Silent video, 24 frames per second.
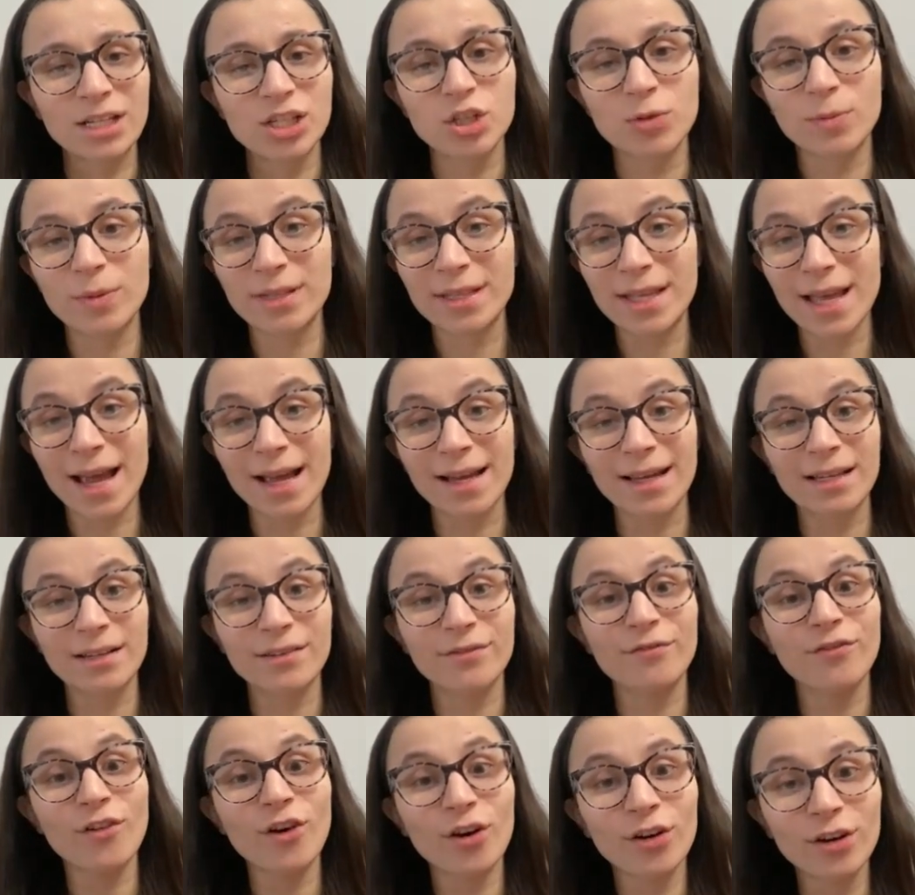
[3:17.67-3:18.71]
it should be
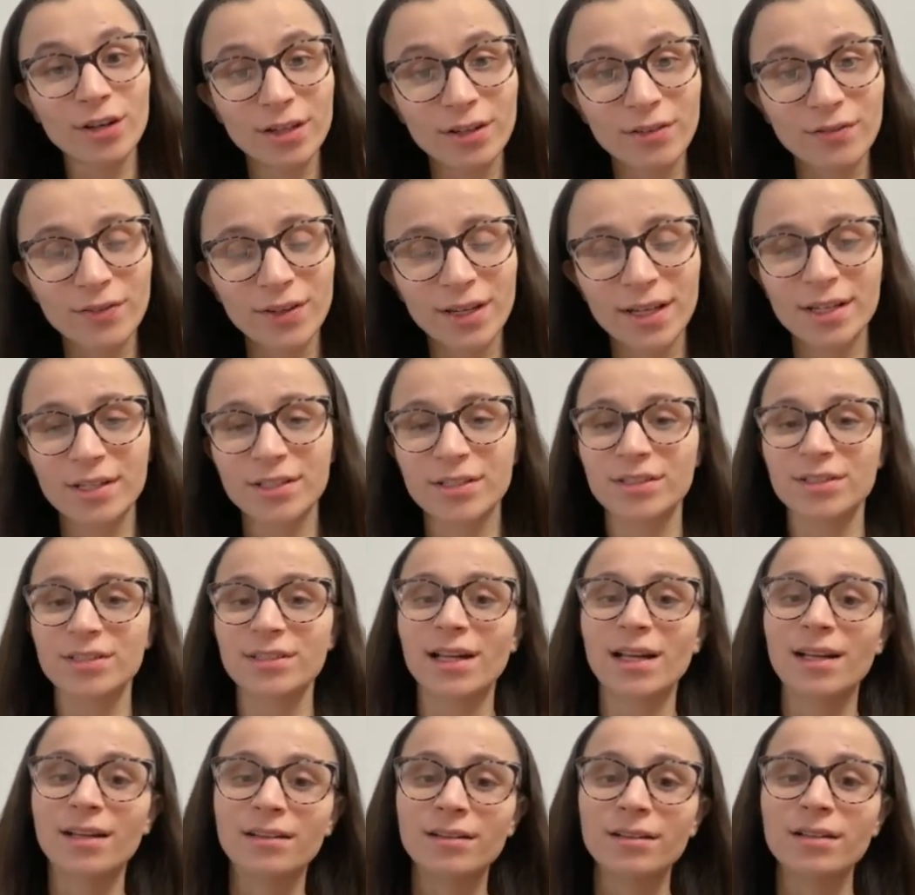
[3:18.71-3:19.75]
attacking foreign invaders,
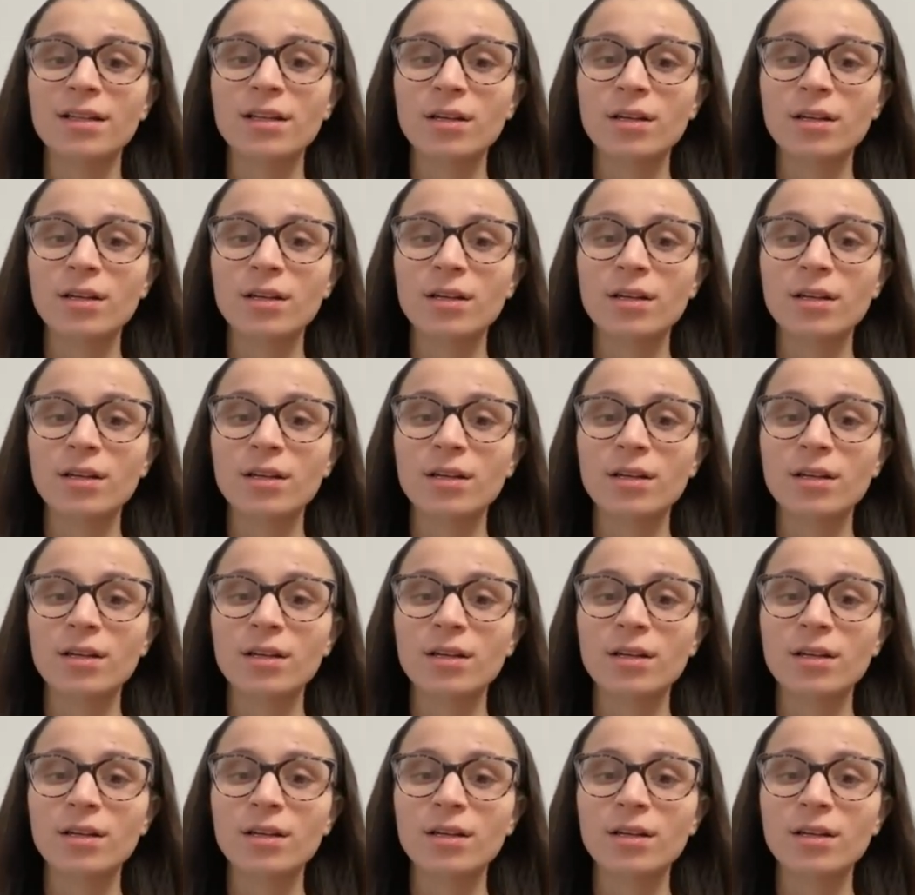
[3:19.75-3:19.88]
not